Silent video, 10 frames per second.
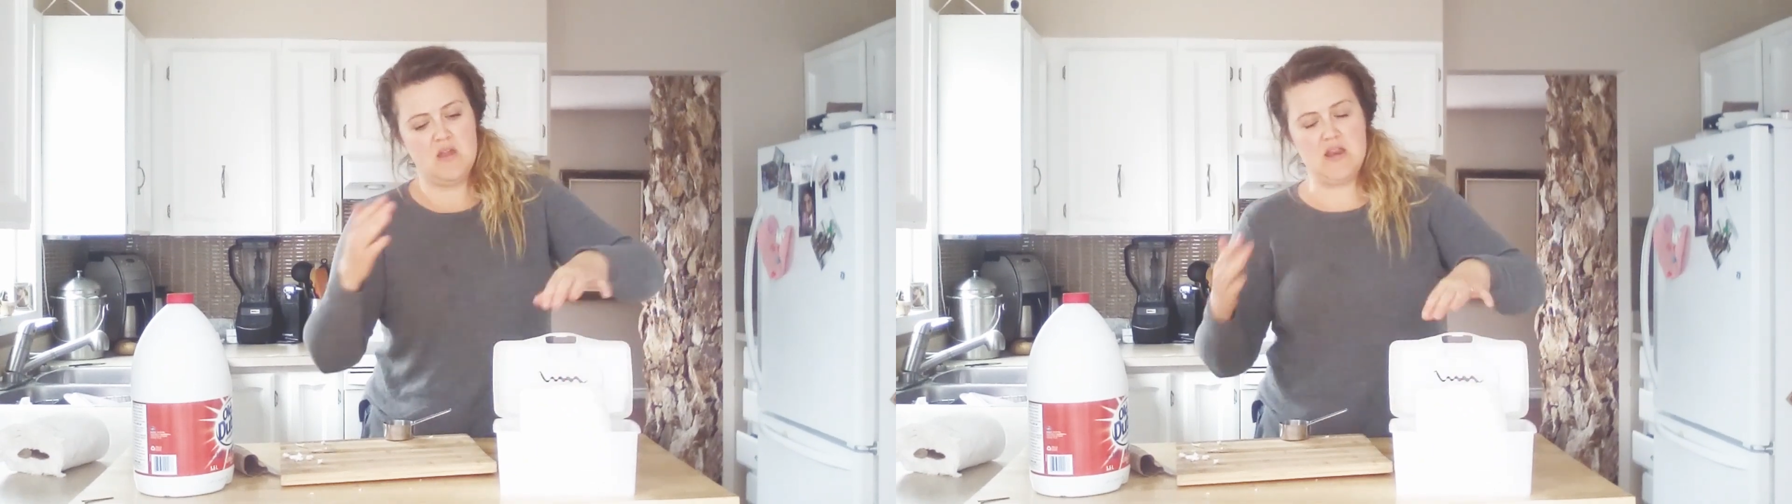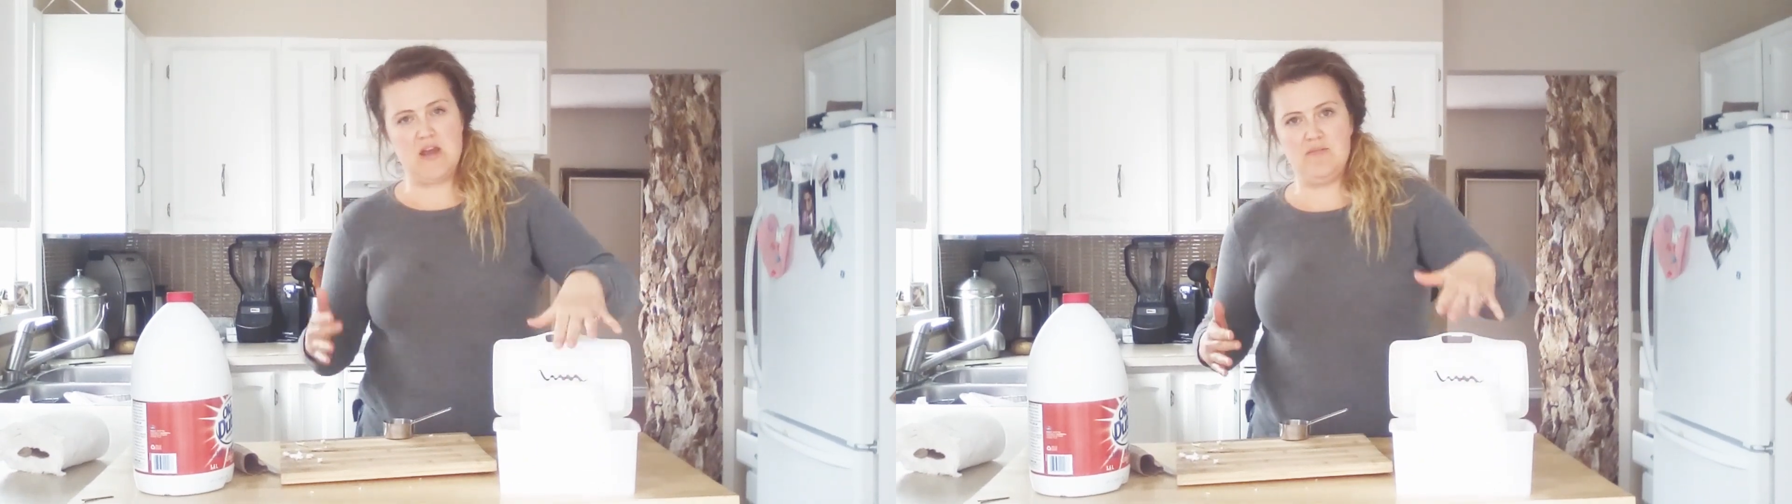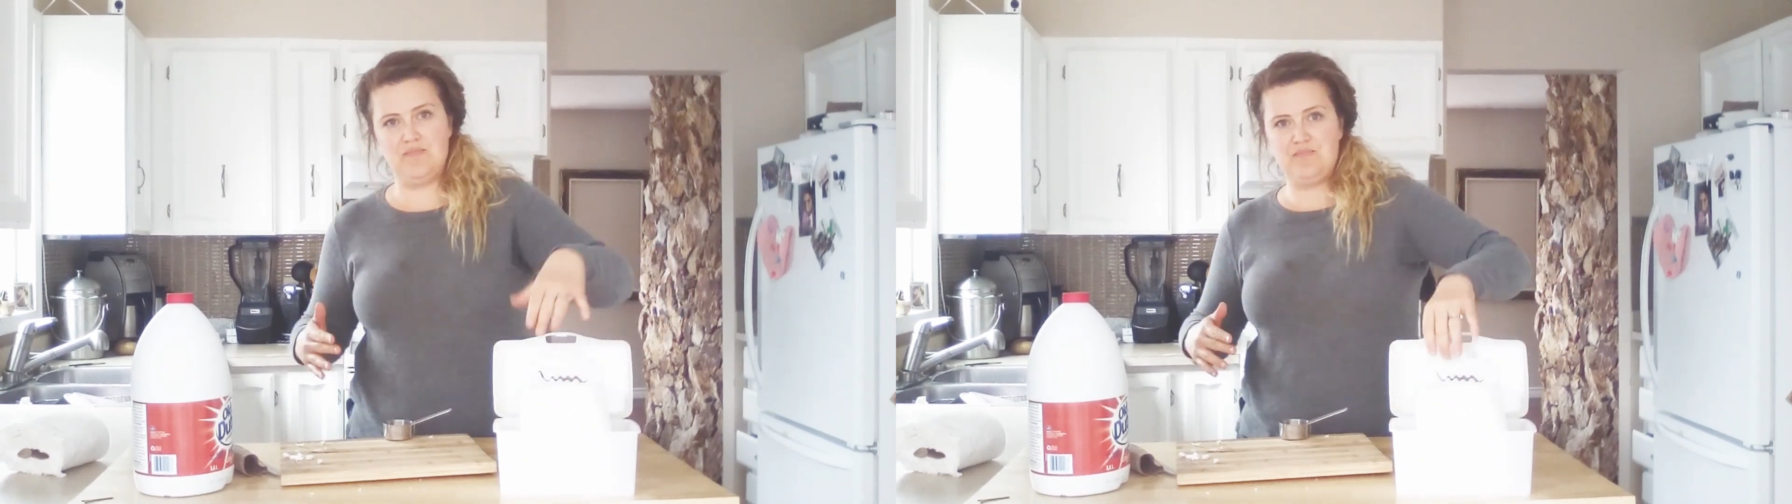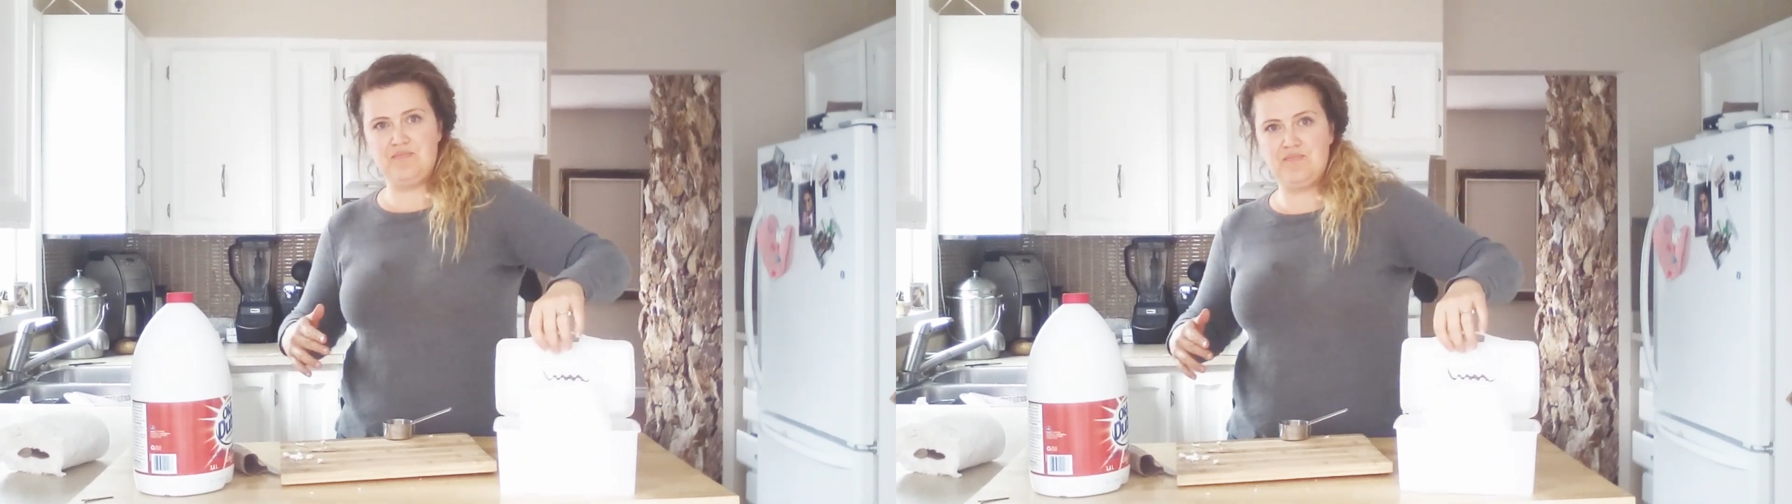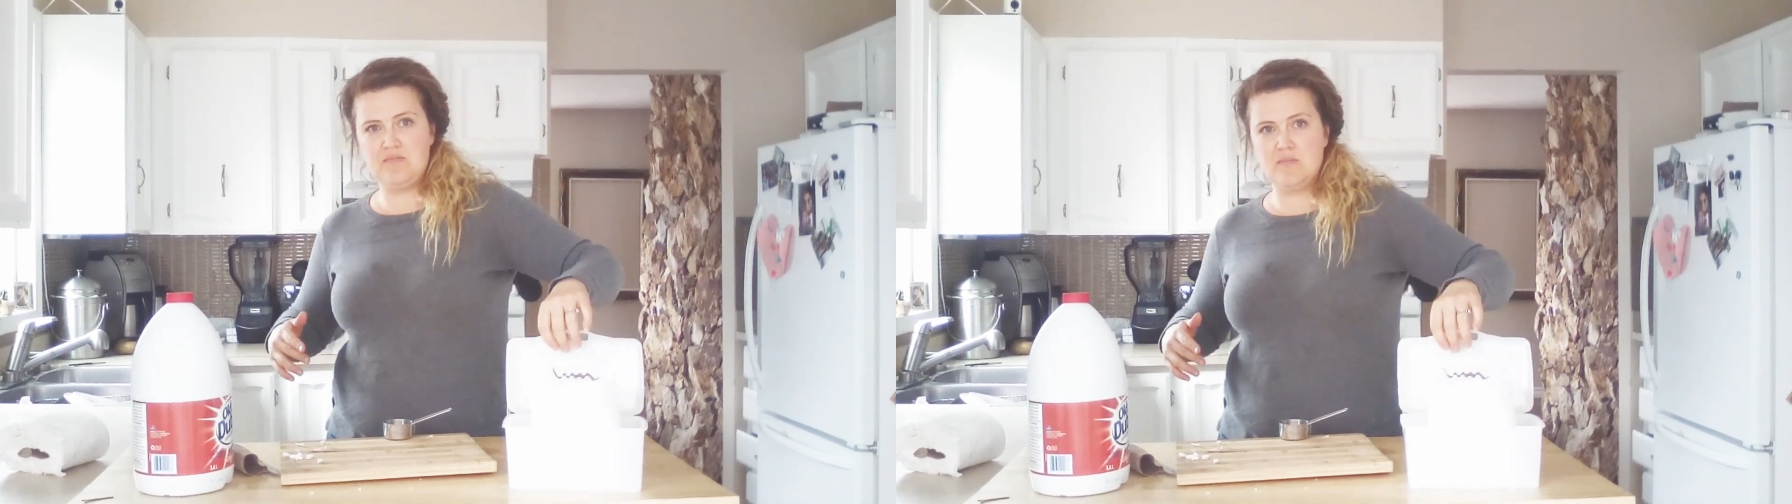Now,
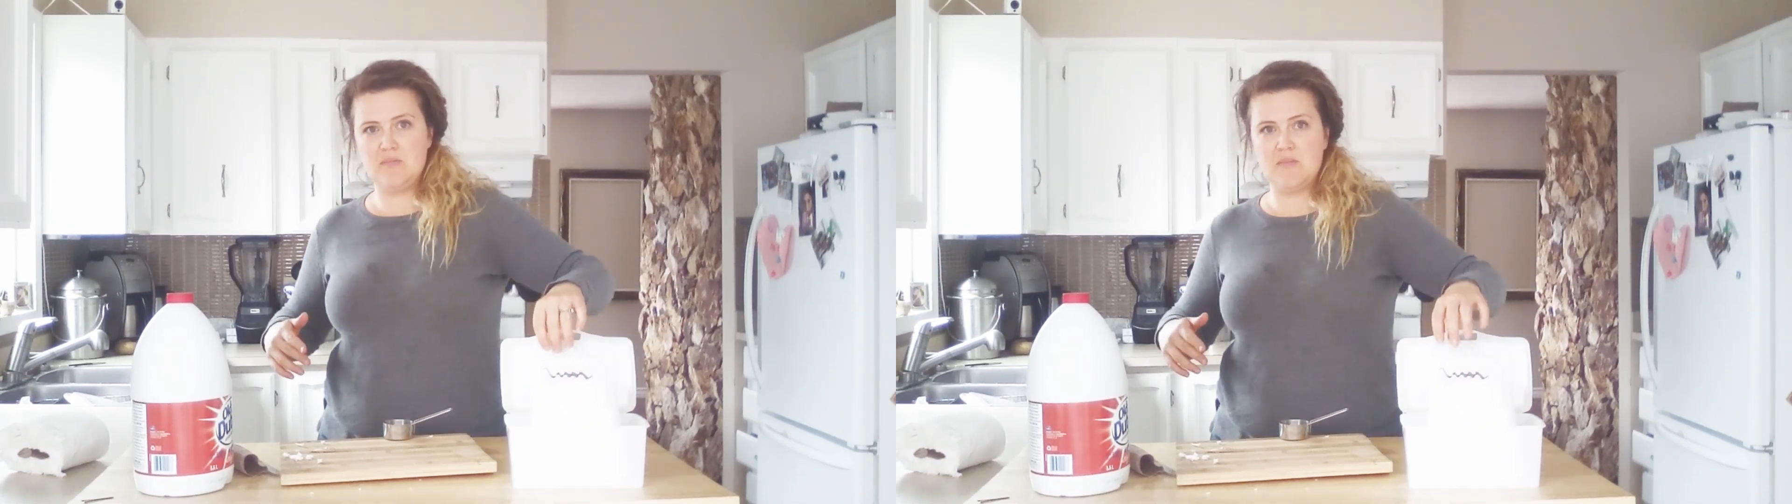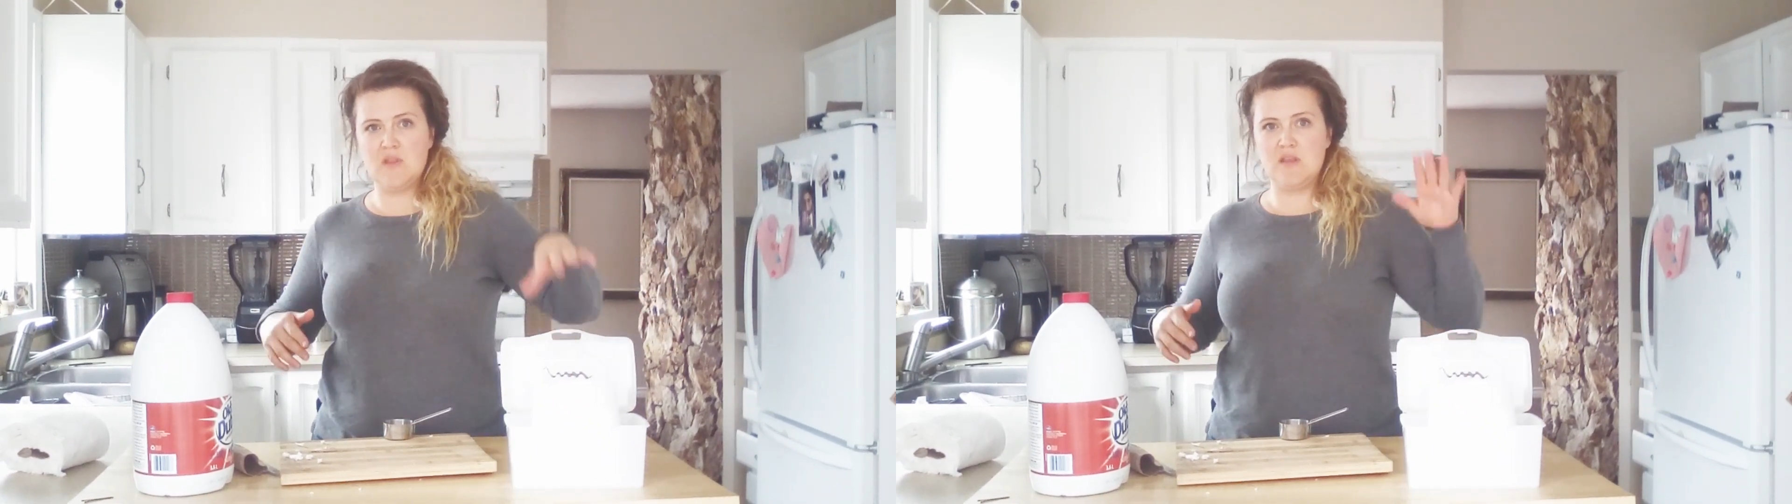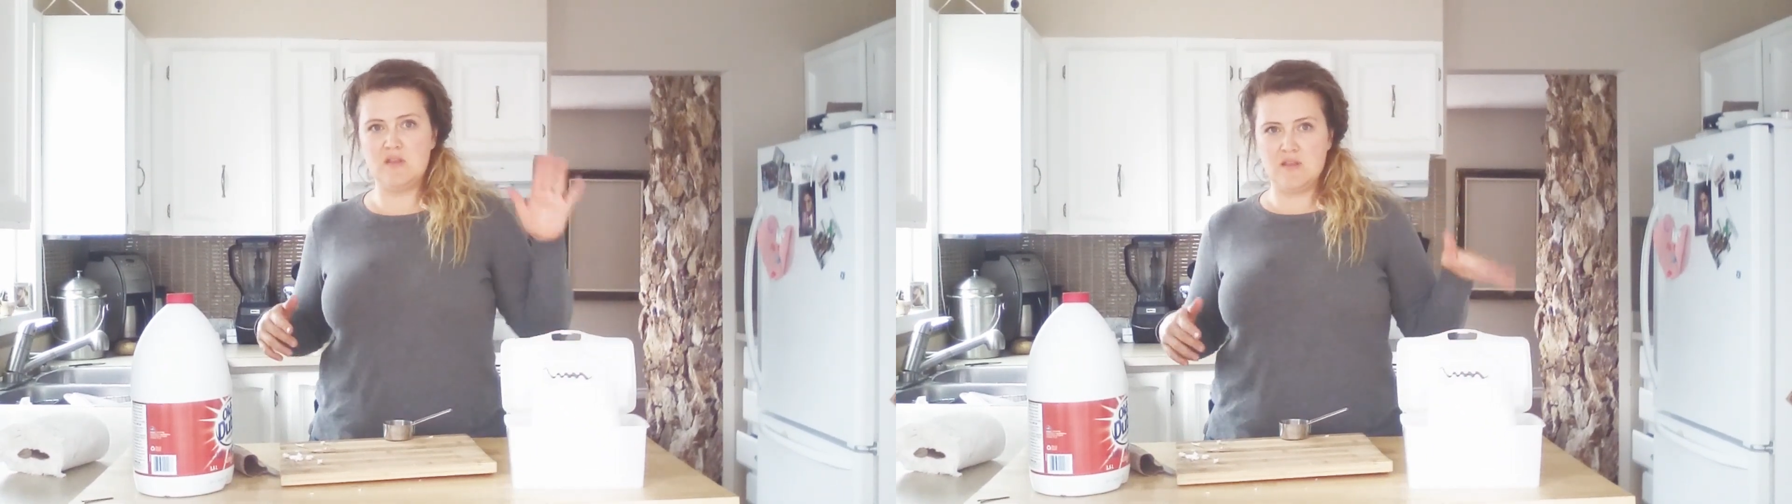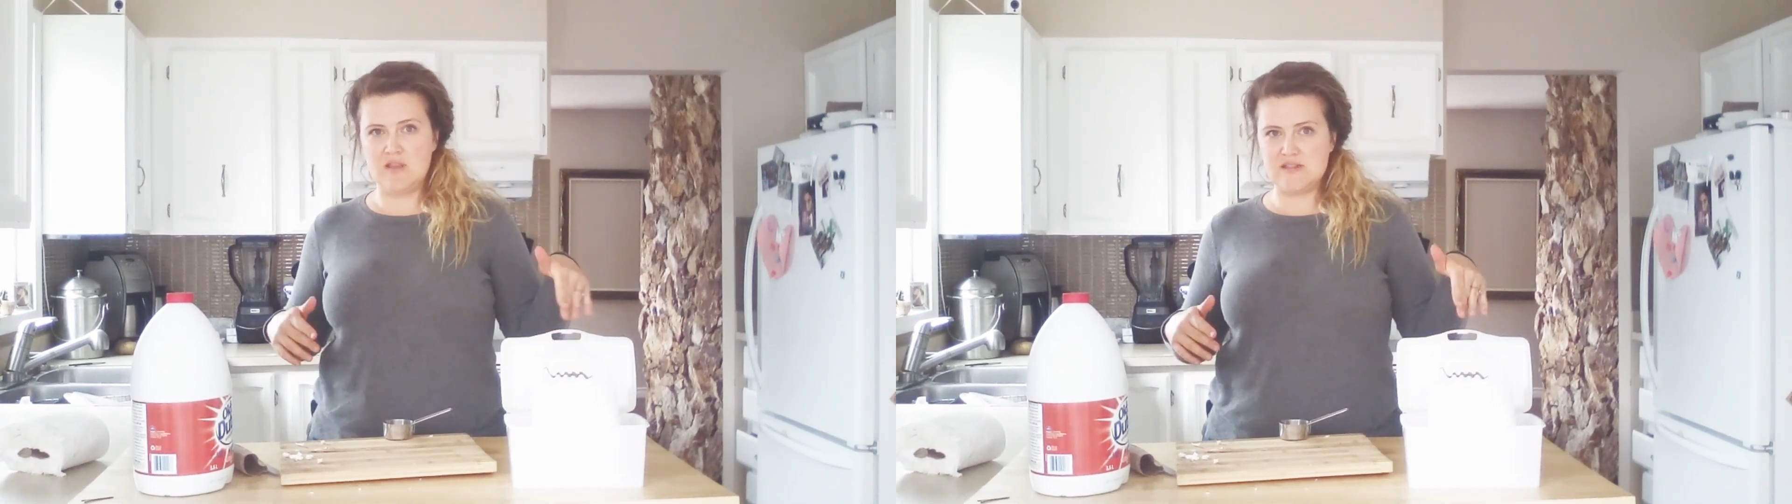it